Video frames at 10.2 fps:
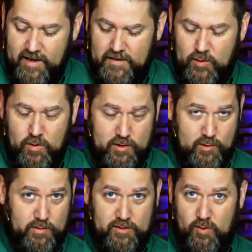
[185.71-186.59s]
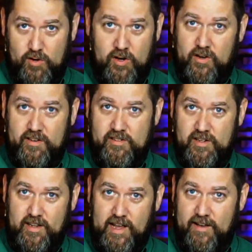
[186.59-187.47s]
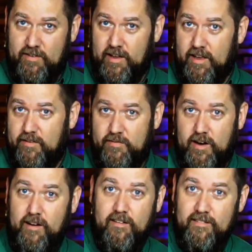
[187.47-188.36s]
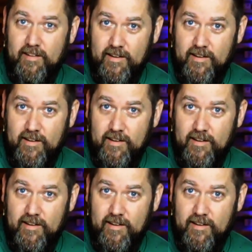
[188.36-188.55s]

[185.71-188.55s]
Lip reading: and they wonder what's going on. Is she having an affair?